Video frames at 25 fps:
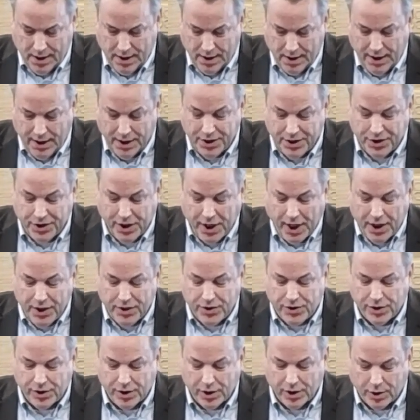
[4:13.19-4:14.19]
And it
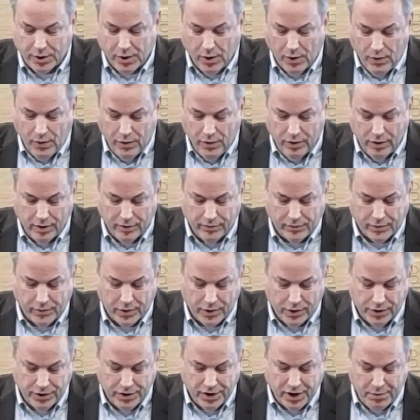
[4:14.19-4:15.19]
states the goal of
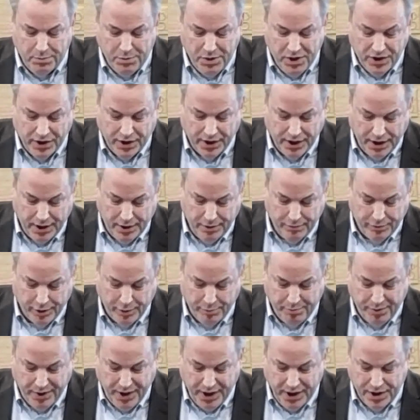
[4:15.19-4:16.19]
world community
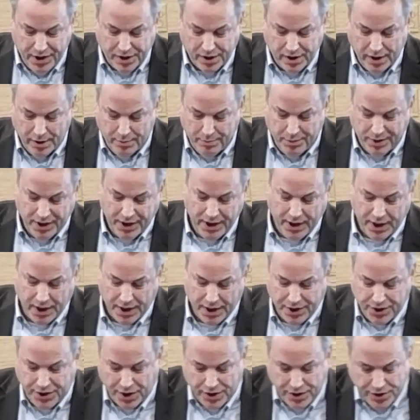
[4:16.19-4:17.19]
with peace, liberty,
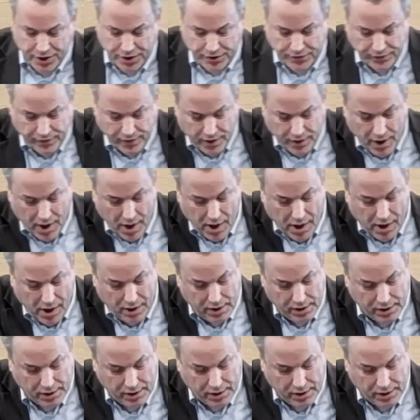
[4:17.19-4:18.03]
and justice for all.